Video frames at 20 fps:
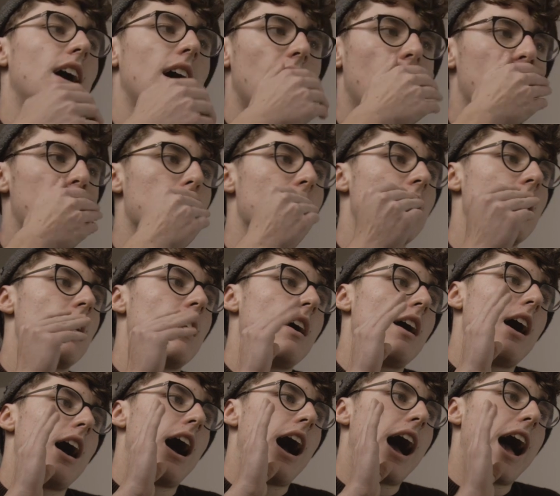
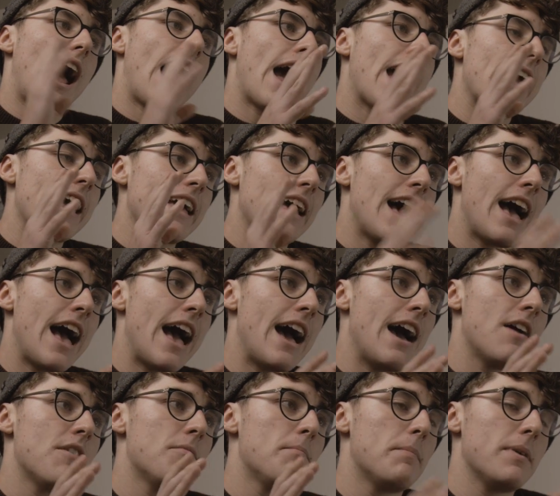I
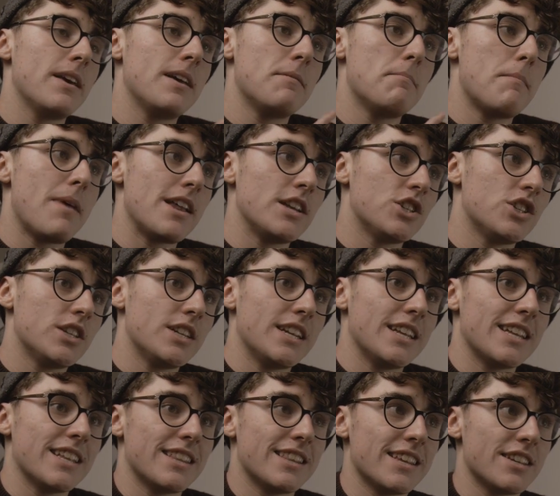have been
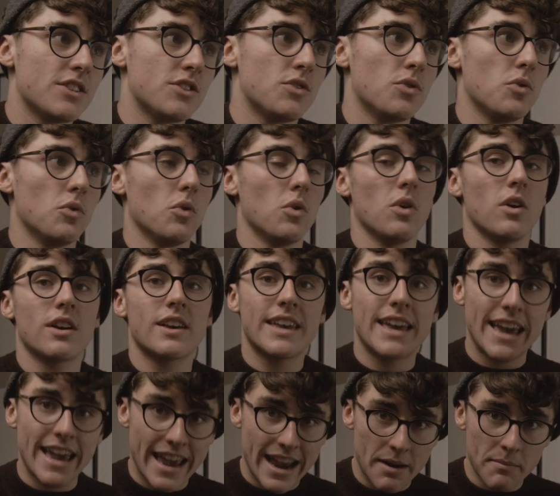mentioning this tool,
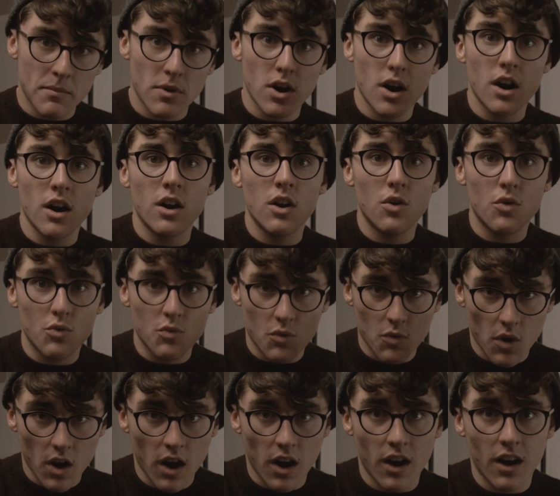Camera
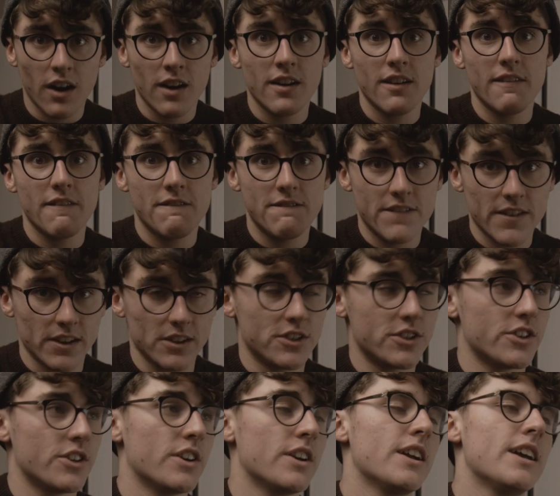Raw
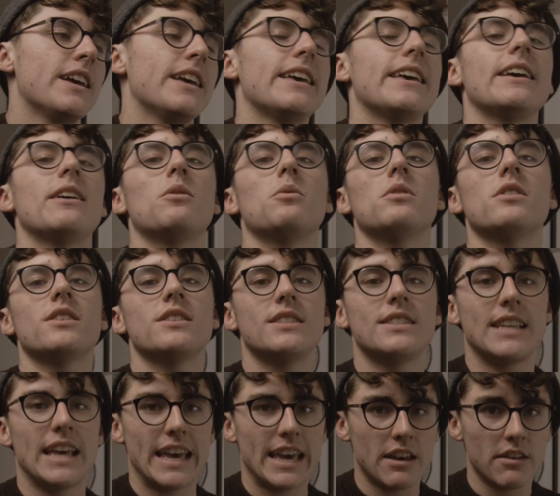Filter. It will
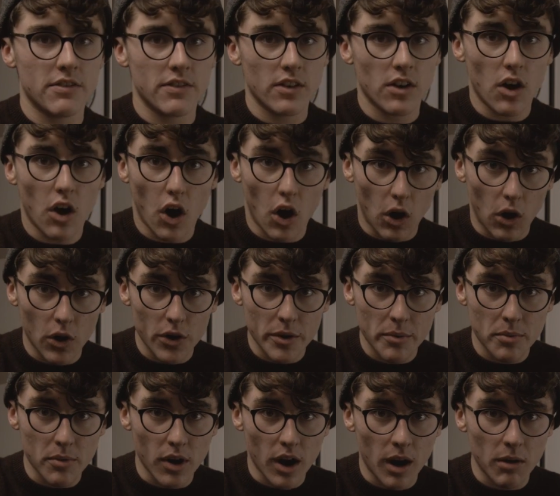save all
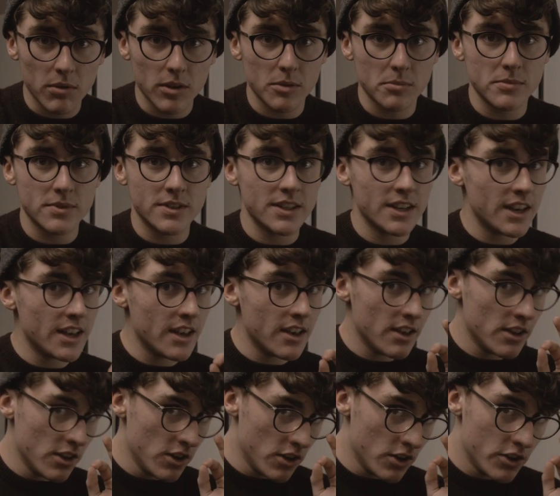your problems
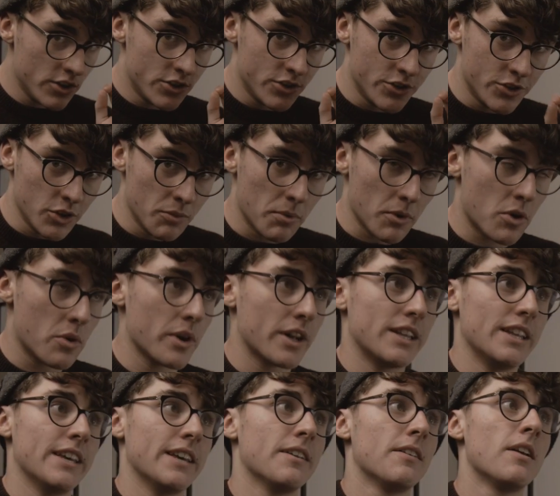super
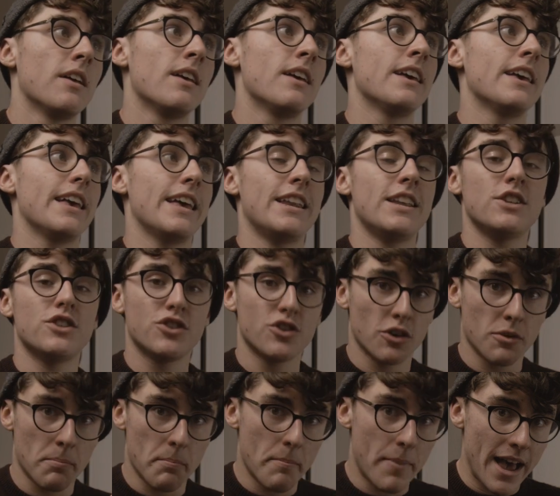quickly. It is
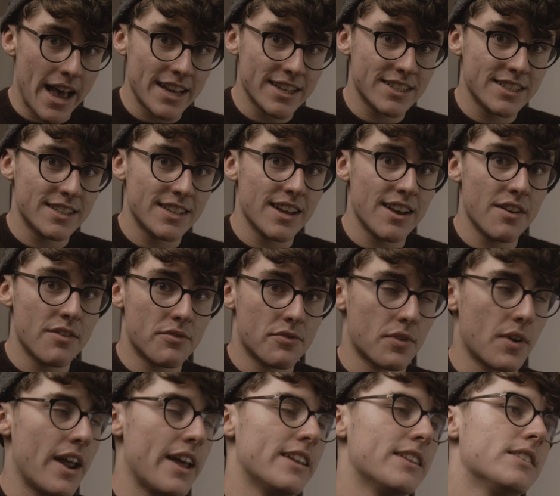your best
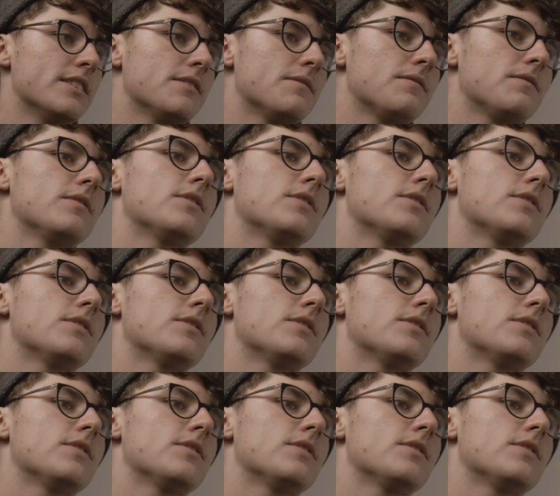friend.